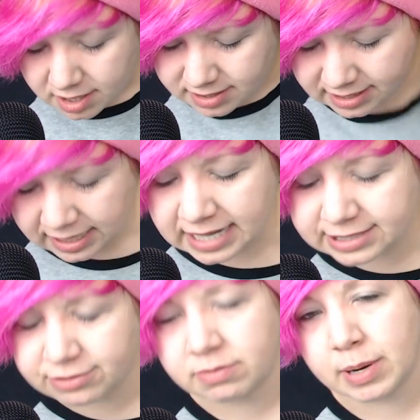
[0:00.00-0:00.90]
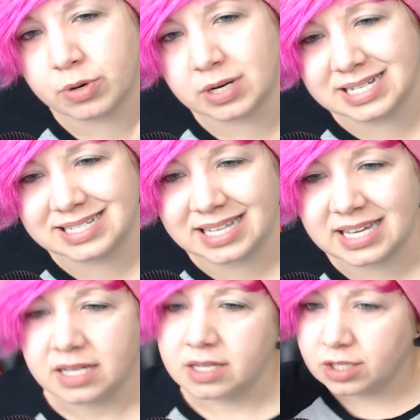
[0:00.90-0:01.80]
Zenkaiger, remember, is
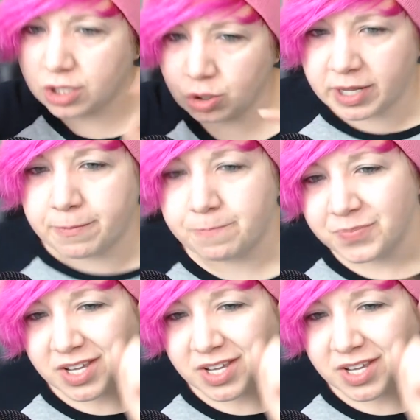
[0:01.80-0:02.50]
the human.